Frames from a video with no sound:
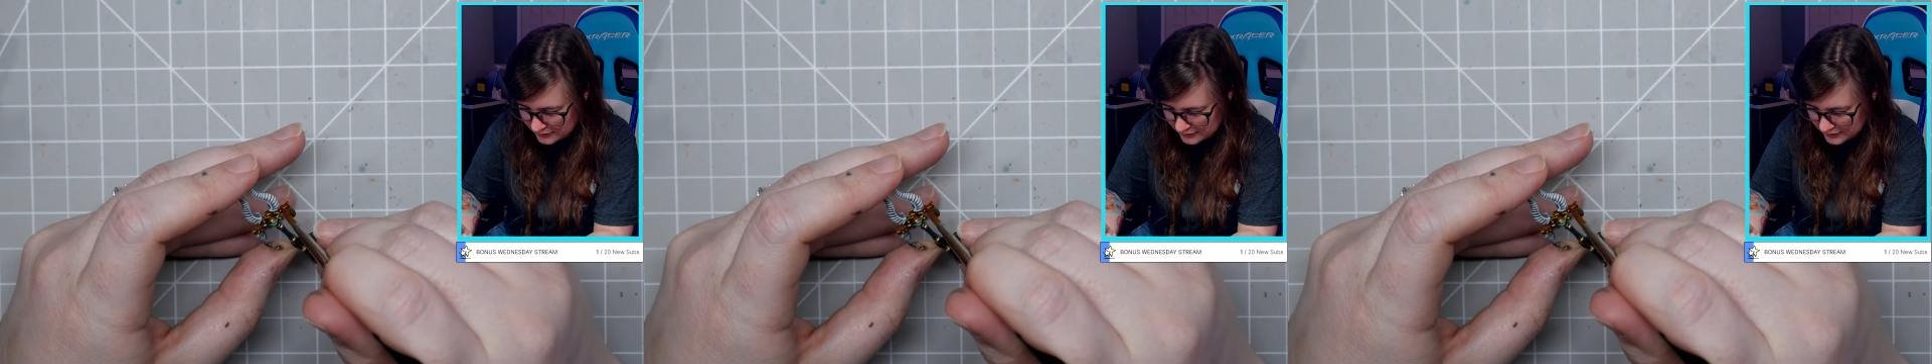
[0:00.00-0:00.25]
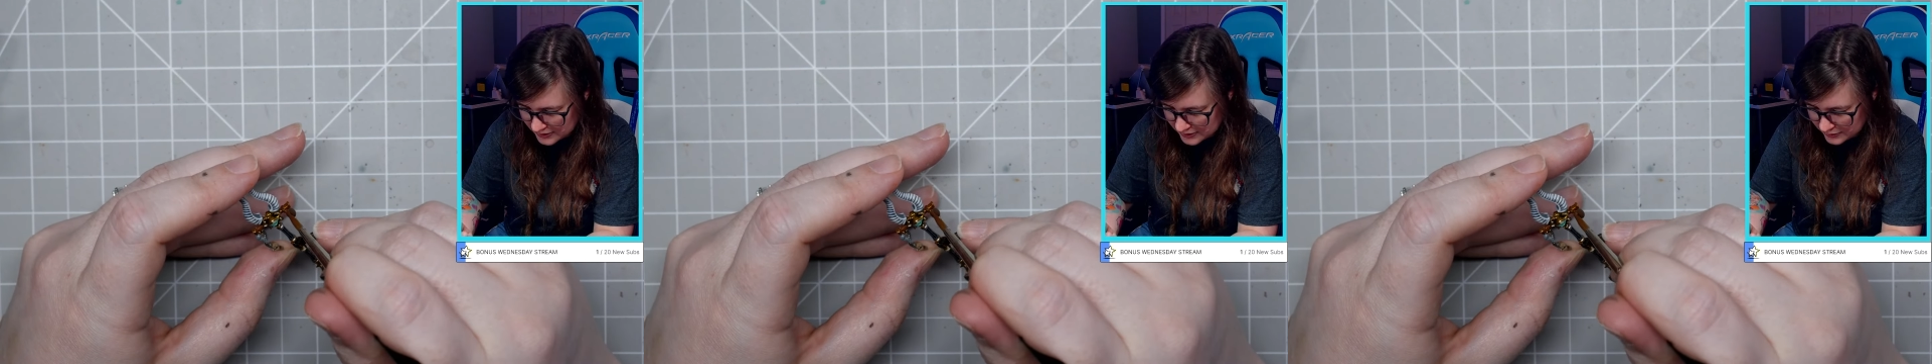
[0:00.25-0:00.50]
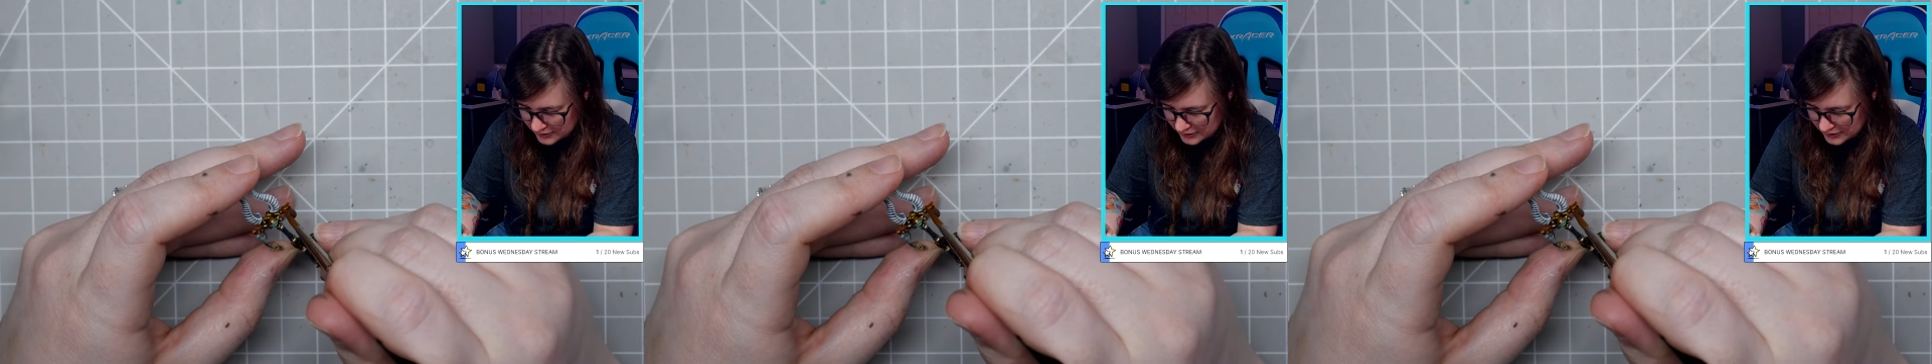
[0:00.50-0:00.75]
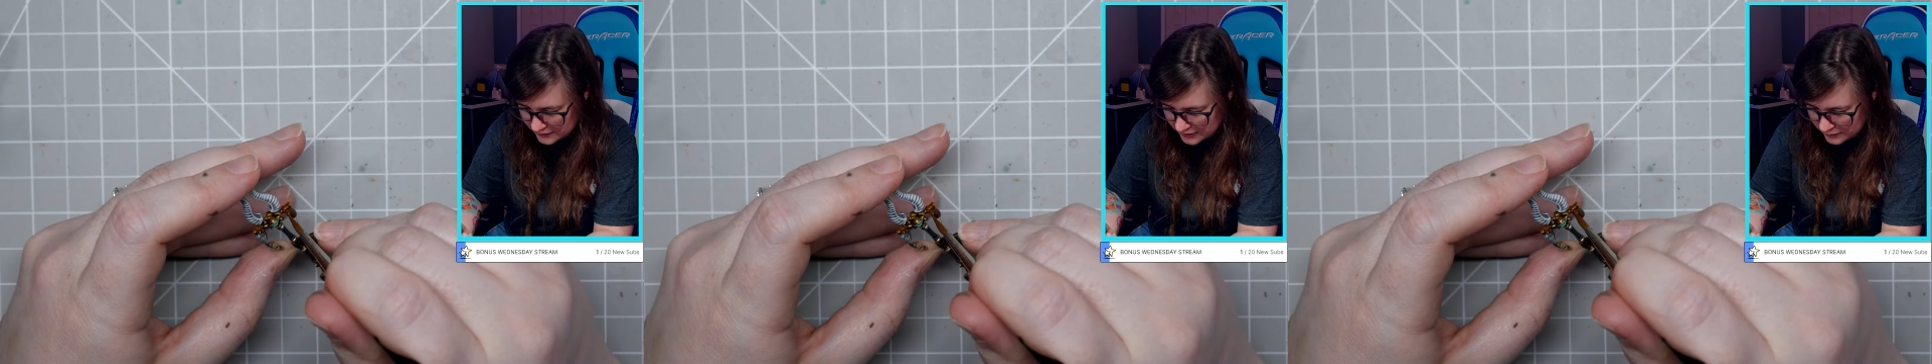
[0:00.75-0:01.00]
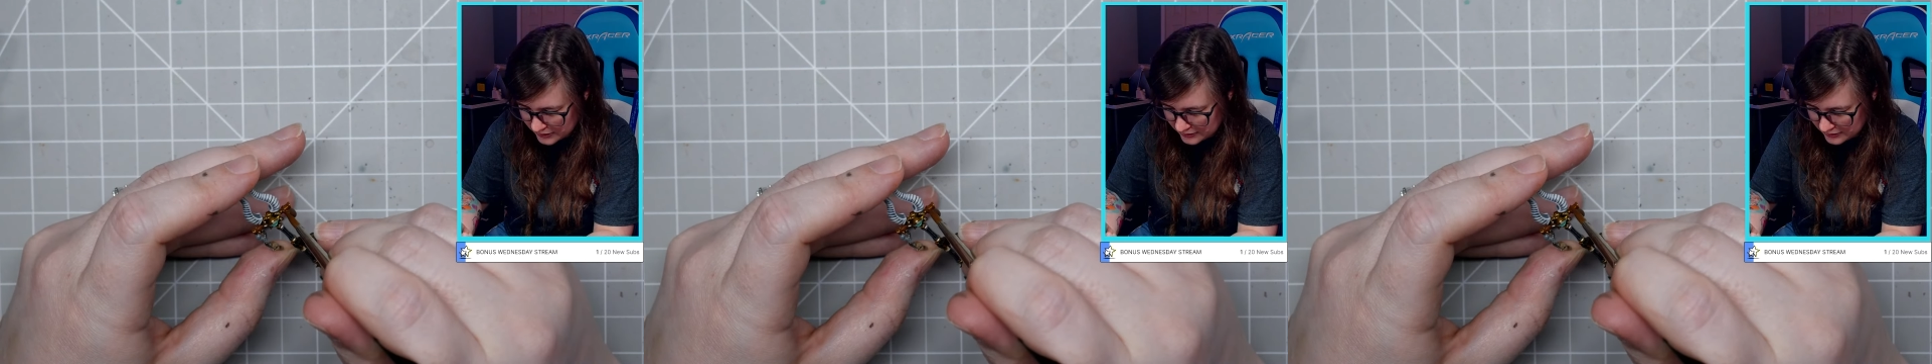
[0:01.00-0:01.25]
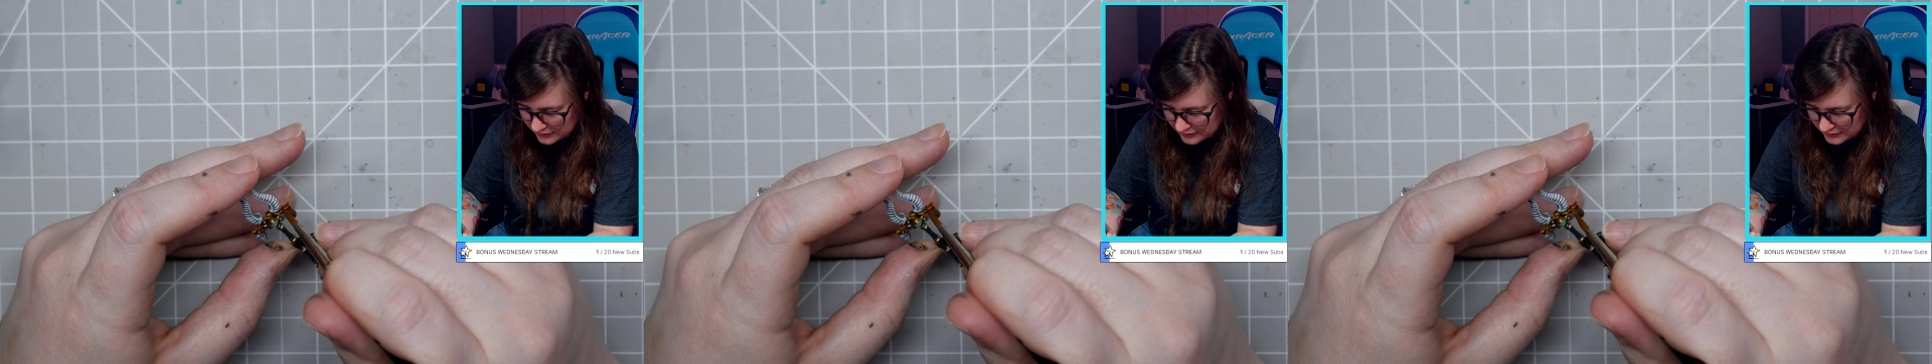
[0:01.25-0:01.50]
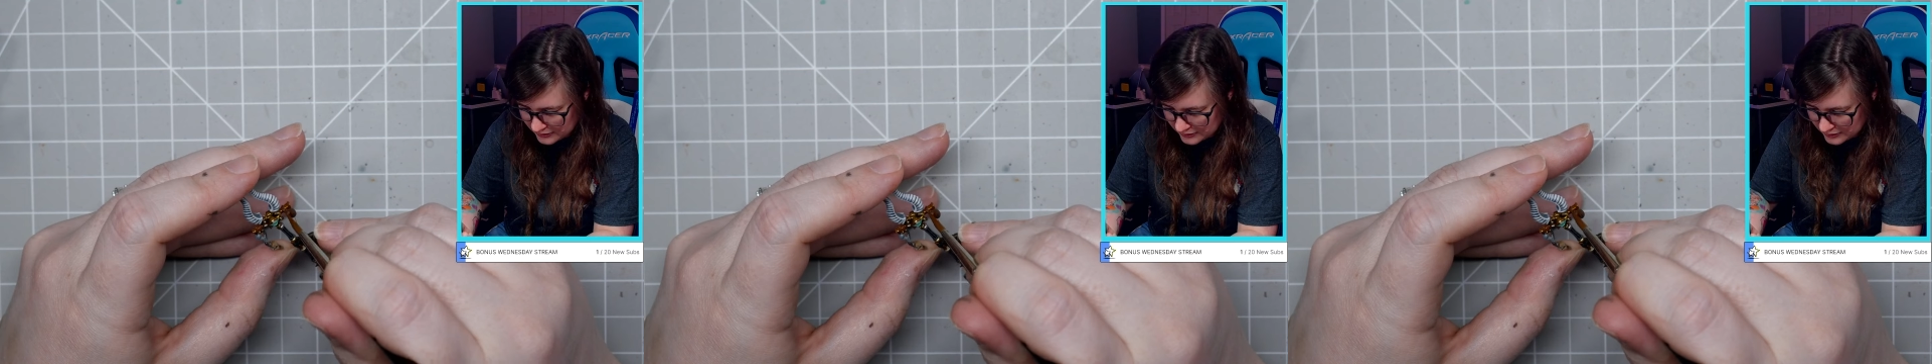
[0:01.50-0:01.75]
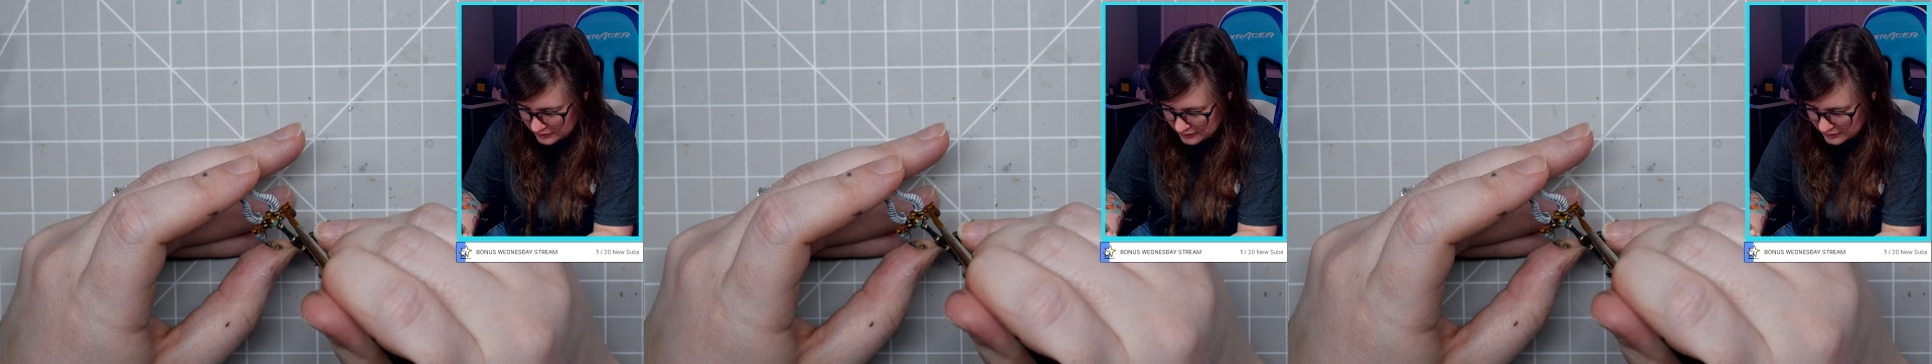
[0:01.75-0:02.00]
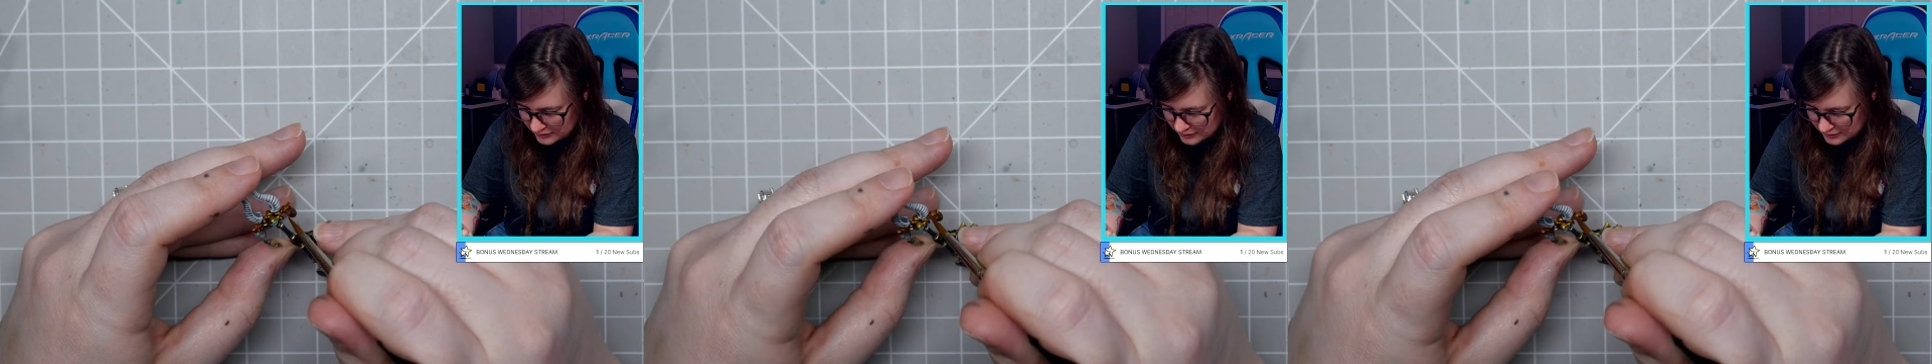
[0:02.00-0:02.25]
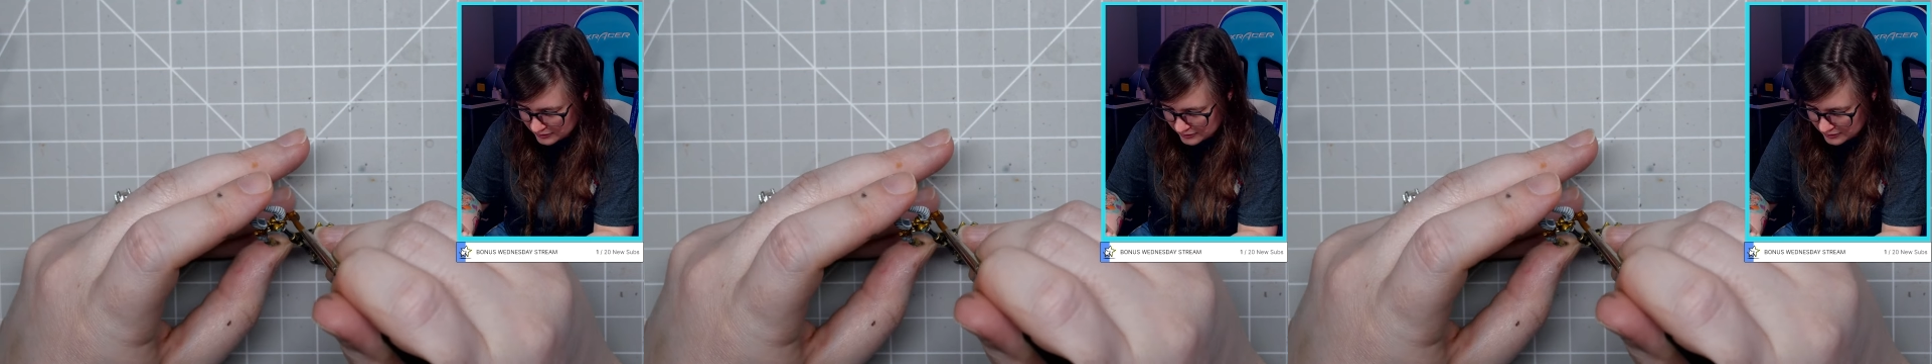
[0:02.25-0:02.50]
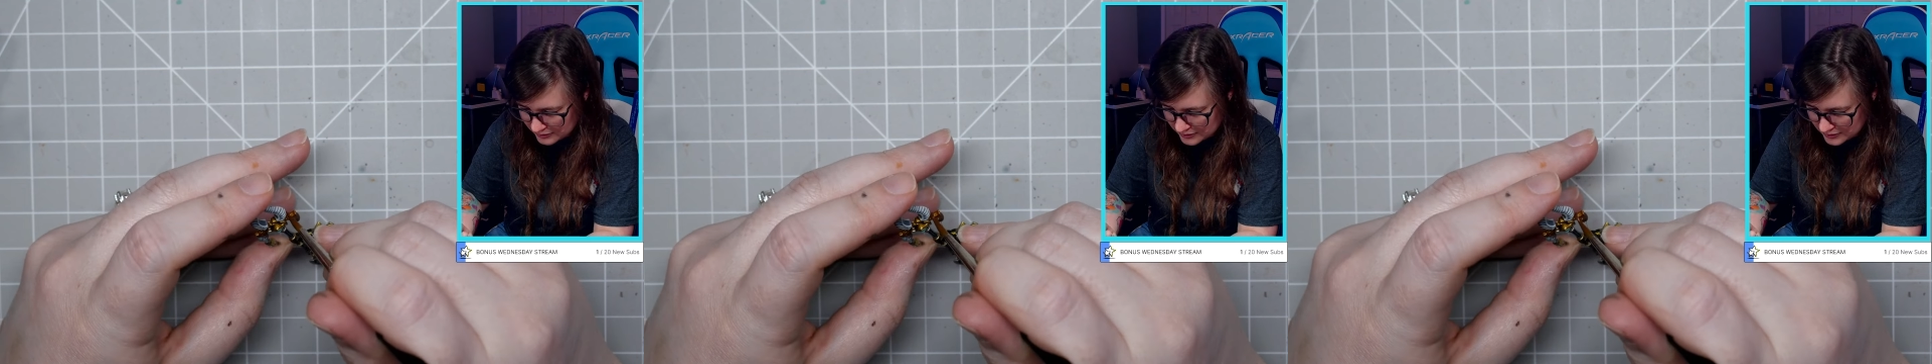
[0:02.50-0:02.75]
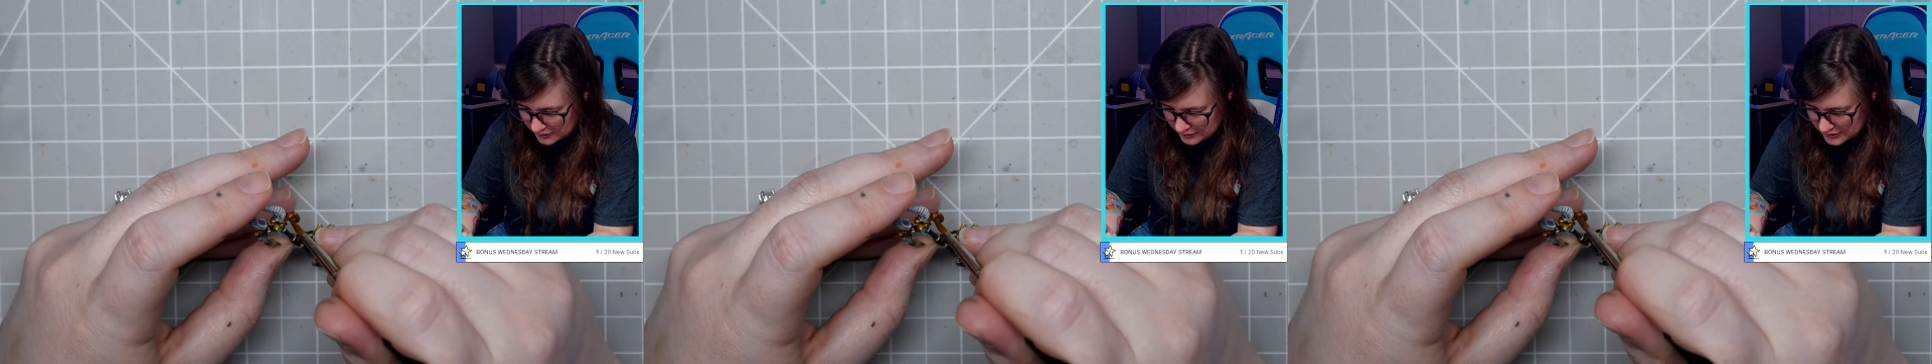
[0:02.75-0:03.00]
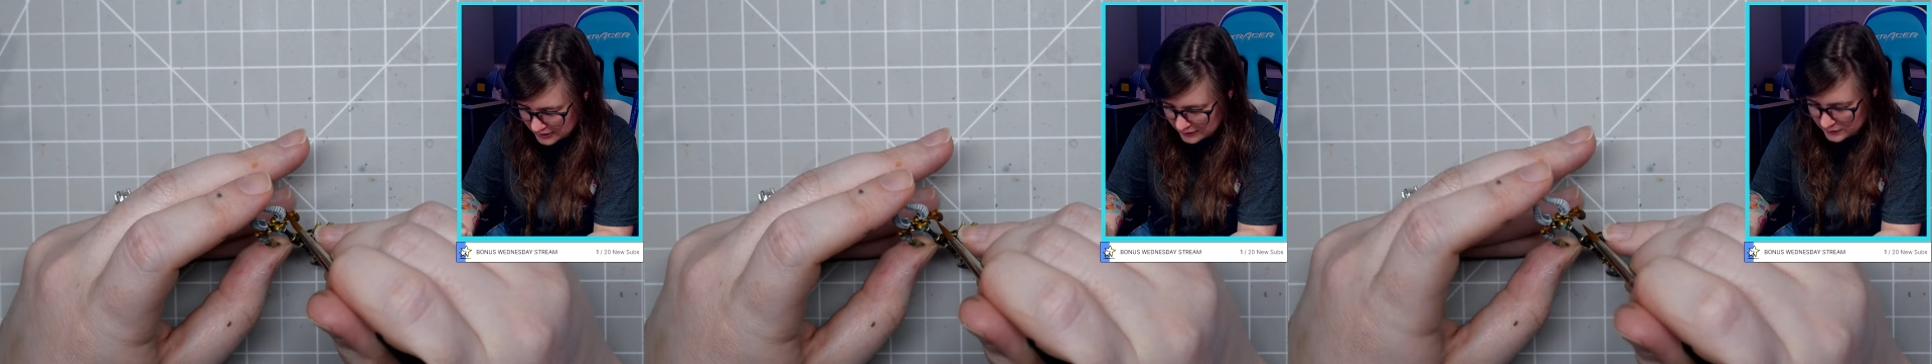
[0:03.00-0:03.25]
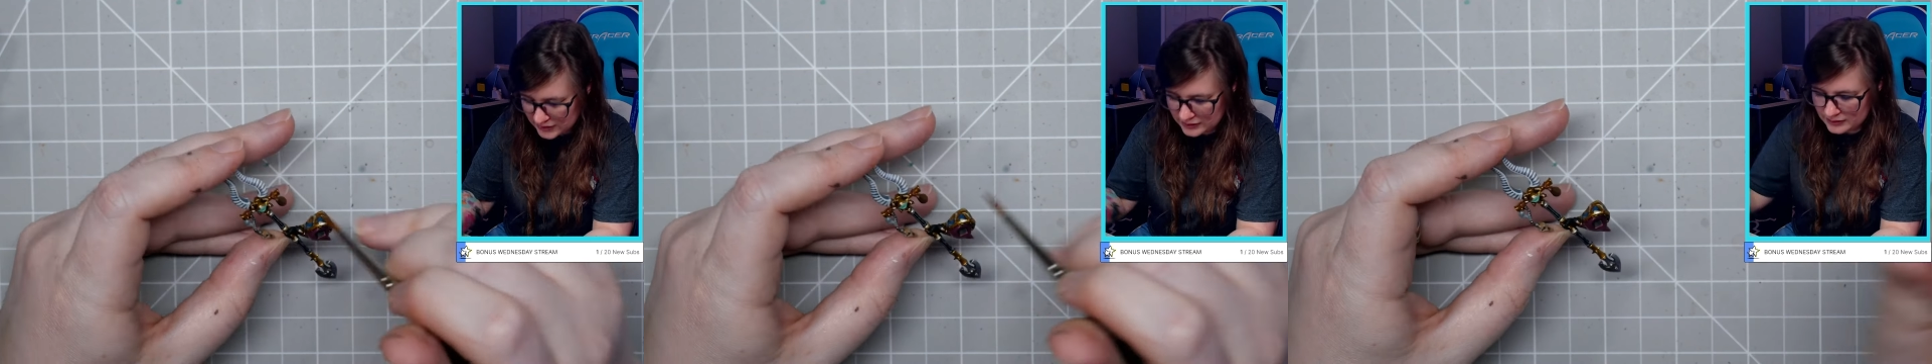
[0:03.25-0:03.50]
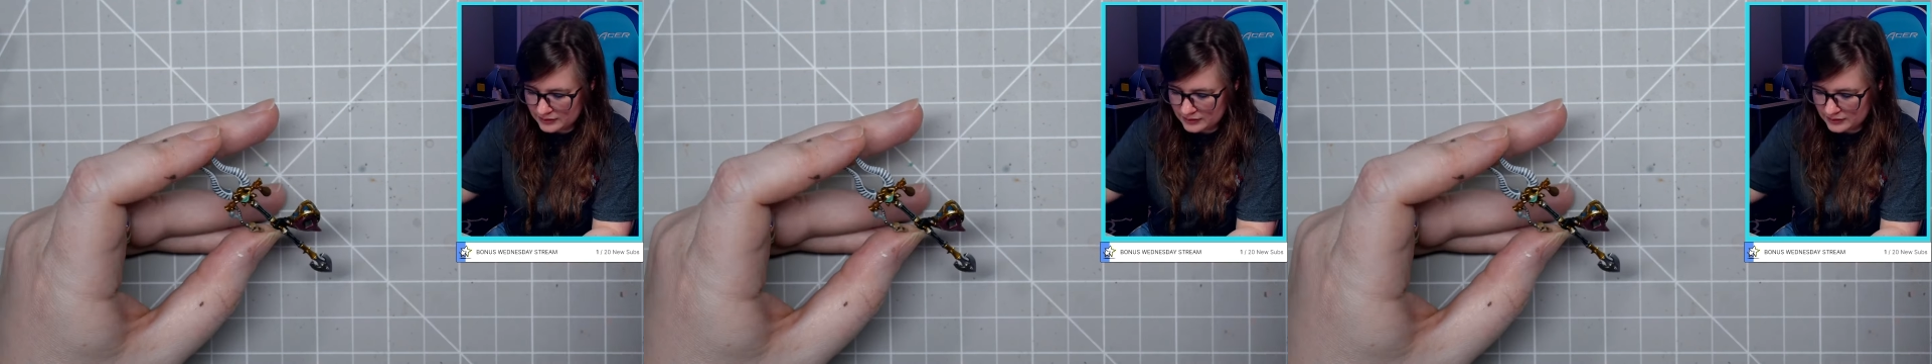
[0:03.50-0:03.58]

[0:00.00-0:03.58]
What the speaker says: Is that what they're having to wait on? It's a good time to